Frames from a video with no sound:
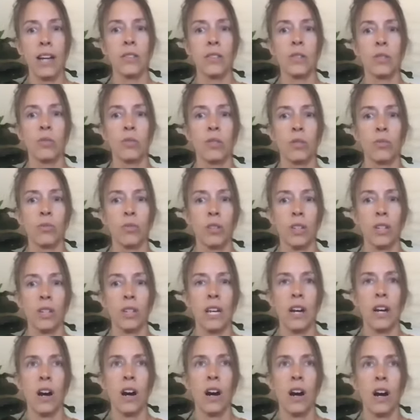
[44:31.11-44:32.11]
So we really
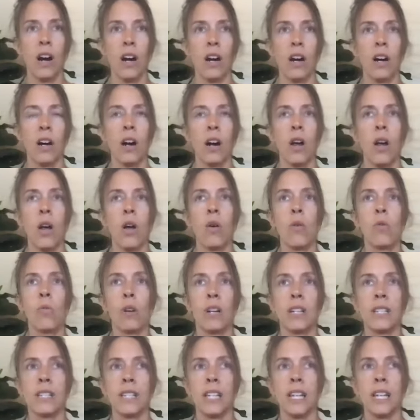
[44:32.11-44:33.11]
are
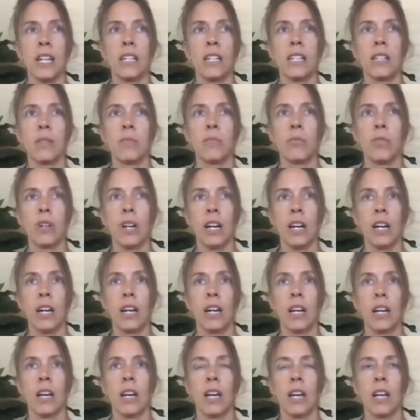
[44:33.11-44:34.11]
wanting to
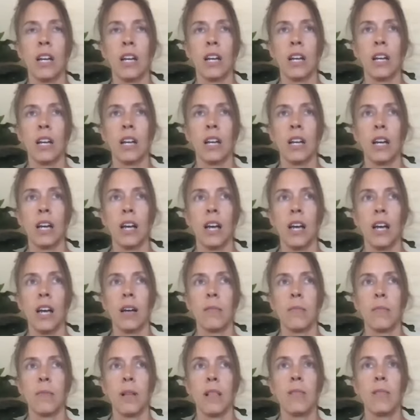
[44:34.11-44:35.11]
bring
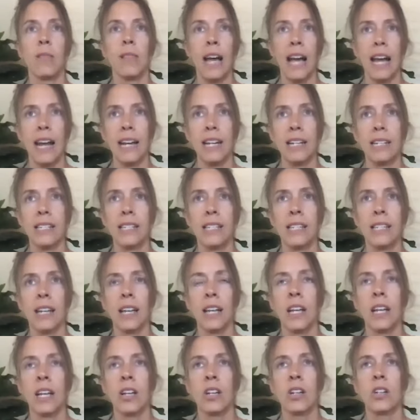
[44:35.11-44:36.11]
light
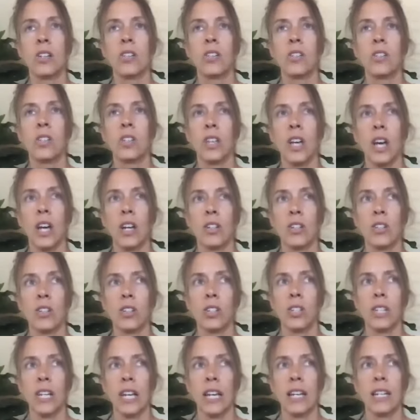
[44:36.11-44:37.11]
to the
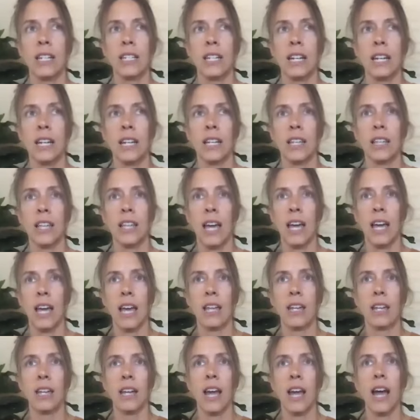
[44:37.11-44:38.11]
understanding
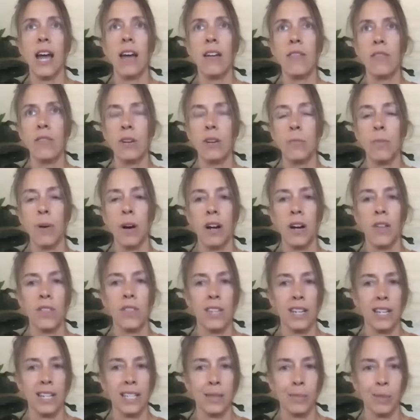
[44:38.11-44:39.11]
that every part of the
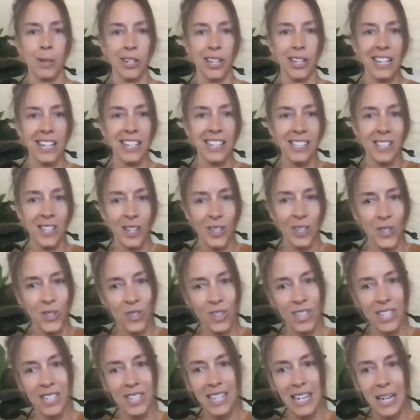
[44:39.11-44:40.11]
experience, also
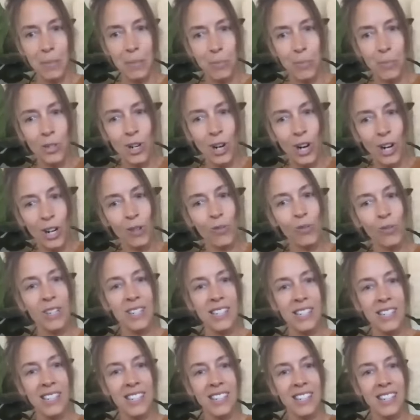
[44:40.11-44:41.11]
the deep, dark
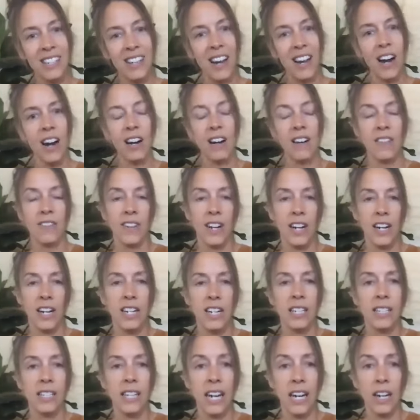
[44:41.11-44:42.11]
ones, are very
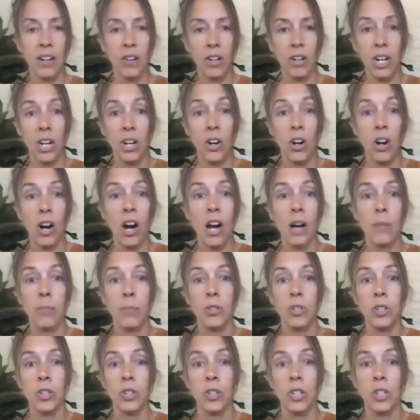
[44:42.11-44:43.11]
sacred and are
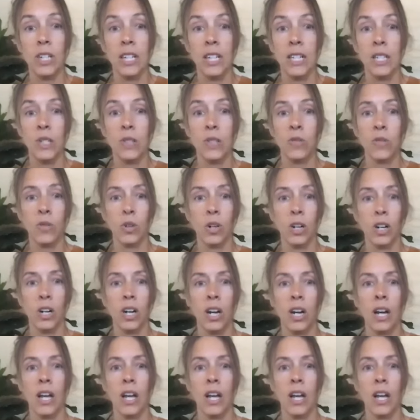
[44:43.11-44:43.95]
opportunities for